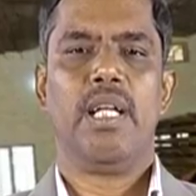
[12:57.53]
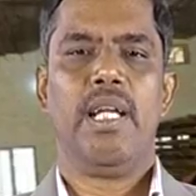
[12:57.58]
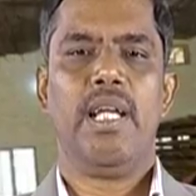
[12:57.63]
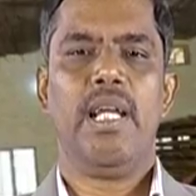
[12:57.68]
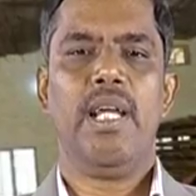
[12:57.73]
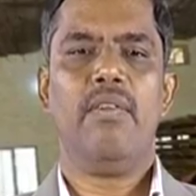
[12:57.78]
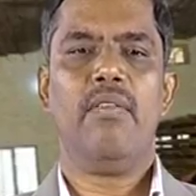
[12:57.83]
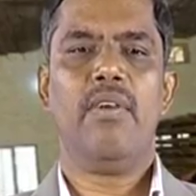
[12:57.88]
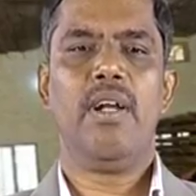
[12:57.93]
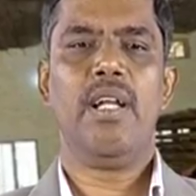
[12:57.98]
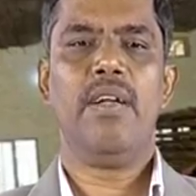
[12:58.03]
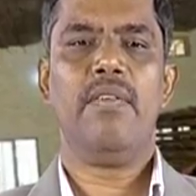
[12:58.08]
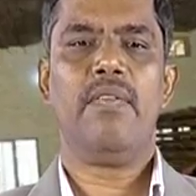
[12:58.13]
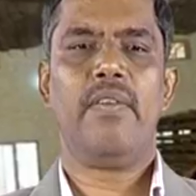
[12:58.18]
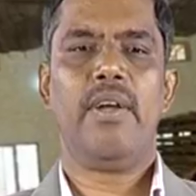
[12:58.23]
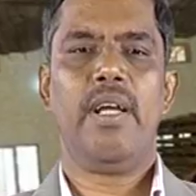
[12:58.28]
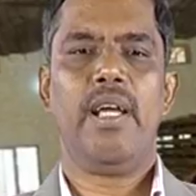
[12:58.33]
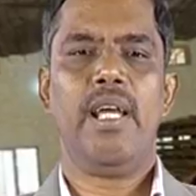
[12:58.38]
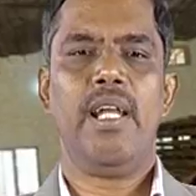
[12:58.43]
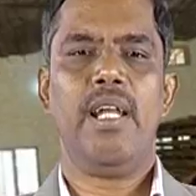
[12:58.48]
Even if
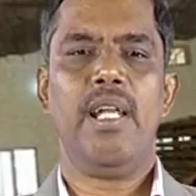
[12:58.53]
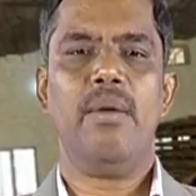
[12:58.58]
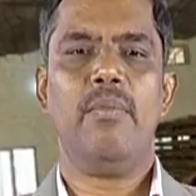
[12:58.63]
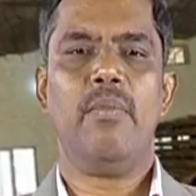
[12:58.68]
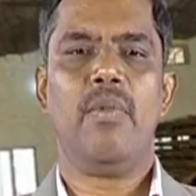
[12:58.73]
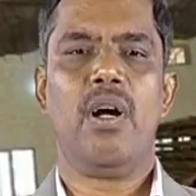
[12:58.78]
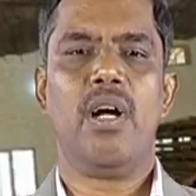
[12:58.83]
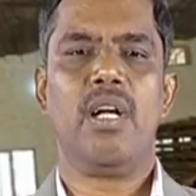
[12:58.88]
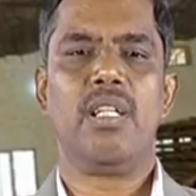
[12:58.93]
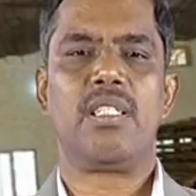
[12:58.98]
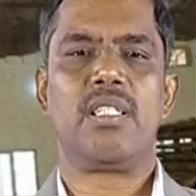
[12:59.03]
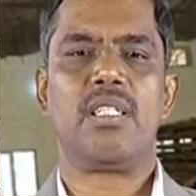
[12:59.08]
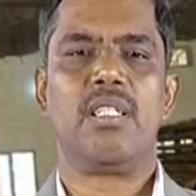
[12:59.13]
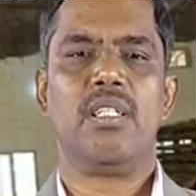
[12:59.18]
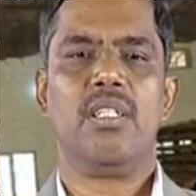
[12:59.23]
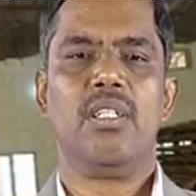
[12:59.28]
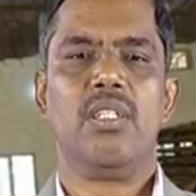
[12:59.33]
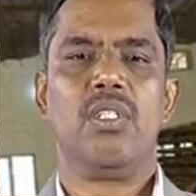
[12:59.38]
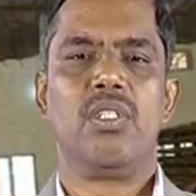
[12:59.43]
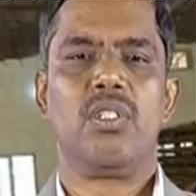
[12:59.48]
any mass
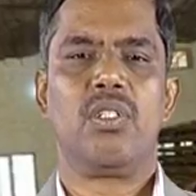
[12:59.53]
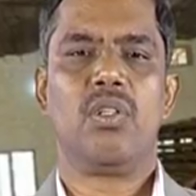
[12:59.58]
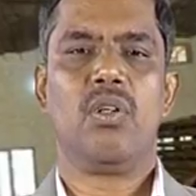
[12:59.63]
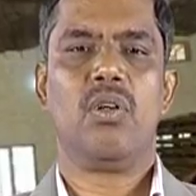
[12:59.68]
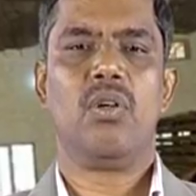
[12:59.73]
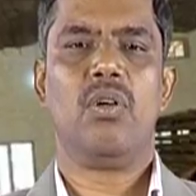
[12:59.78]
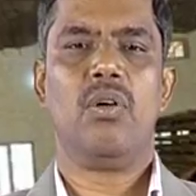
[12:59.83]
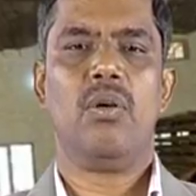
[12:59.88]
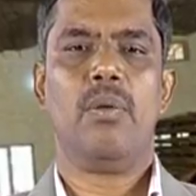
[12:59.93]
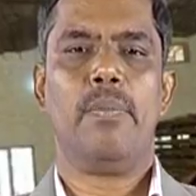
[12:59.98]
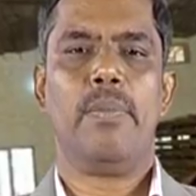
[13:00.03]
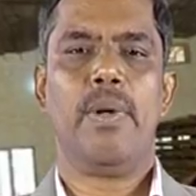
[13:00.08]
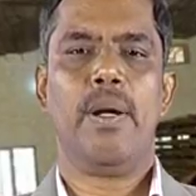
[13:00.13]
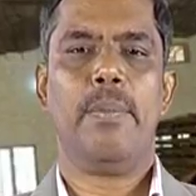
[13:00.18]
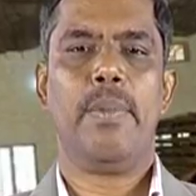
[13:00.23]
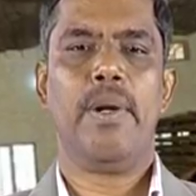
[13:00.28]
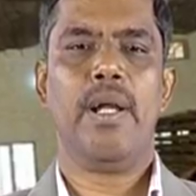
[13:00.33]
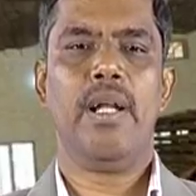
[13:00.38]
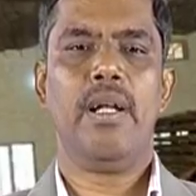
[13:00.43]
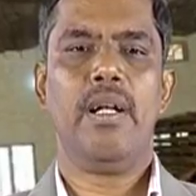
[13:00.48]
show
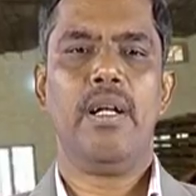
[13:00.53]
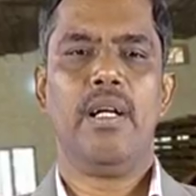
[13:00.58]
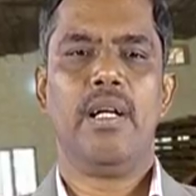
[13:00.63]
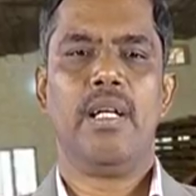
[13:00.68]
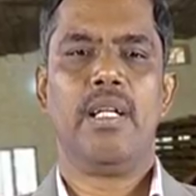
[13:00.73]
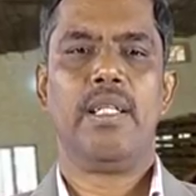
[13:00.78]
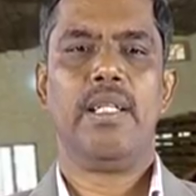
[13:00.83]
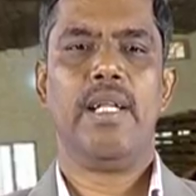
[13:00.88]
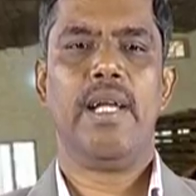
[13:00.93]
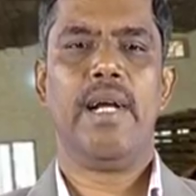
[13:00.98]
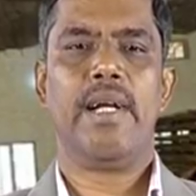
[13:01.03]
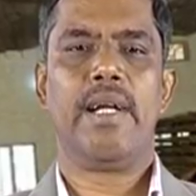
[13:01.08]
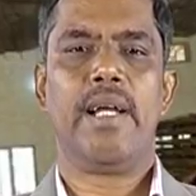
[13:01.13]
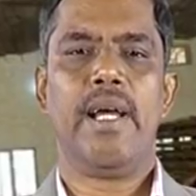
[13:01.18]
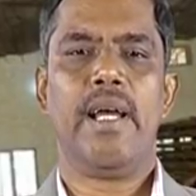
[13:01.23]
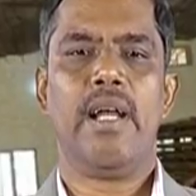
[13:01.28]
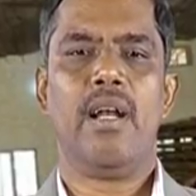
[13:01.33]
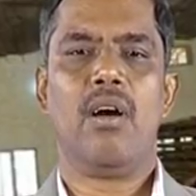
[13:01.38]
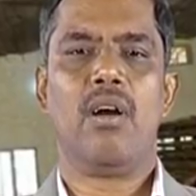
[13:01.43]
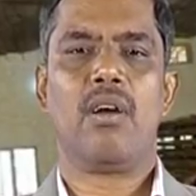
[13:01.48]
pebrine the
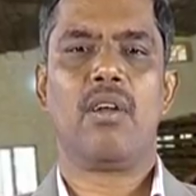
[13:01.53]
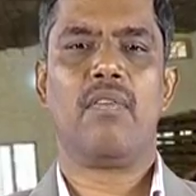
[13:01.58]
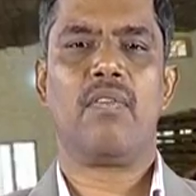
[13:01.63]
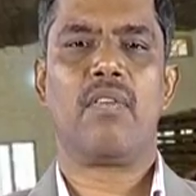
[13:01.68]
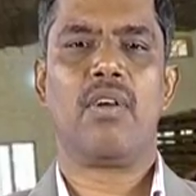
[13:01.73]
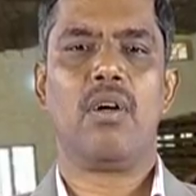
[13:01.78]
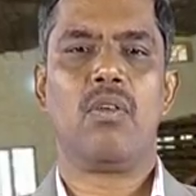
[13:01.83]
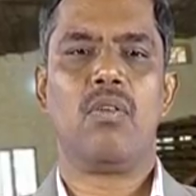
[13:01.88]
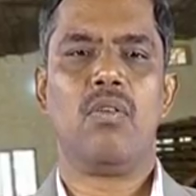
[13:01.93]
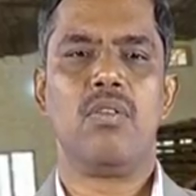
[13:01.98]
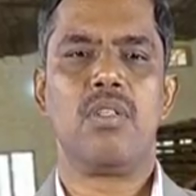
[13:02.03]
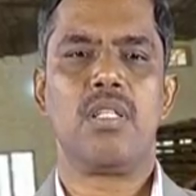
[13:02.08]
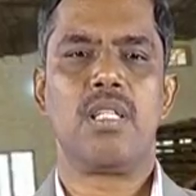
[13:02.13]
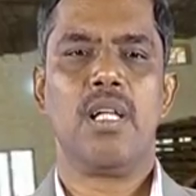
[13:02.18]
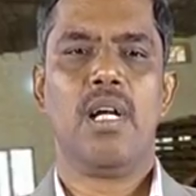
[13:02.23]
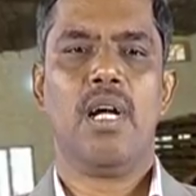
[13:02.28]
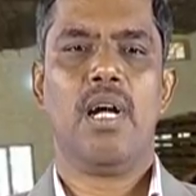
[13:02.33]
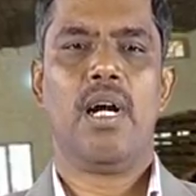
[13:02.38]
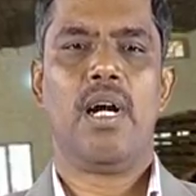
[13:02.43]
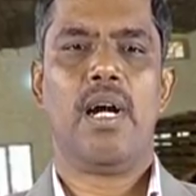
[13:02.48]
entire lot of cocoons
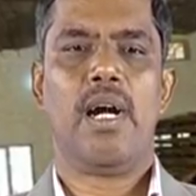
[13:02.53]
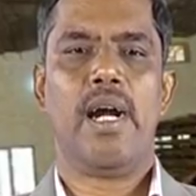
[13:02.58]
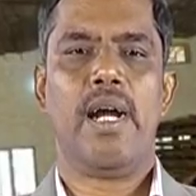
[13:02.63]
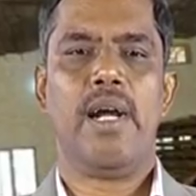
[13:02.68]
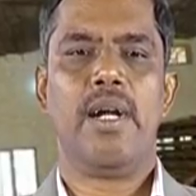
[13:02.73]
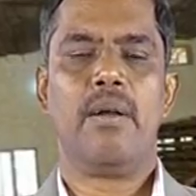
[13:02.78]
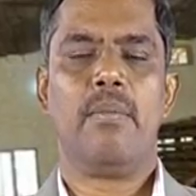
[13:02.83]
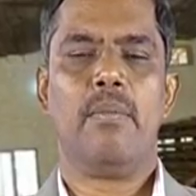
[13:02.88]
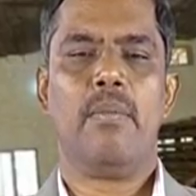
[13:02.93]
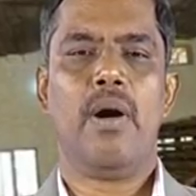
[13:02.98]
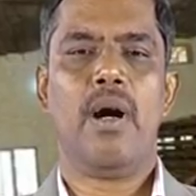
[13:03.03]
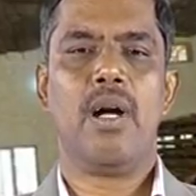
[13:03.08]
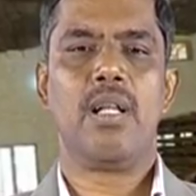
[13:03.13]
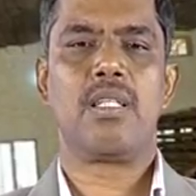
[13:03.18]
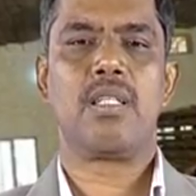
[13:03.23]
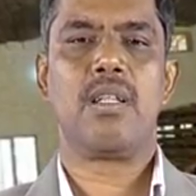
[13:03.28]
and mass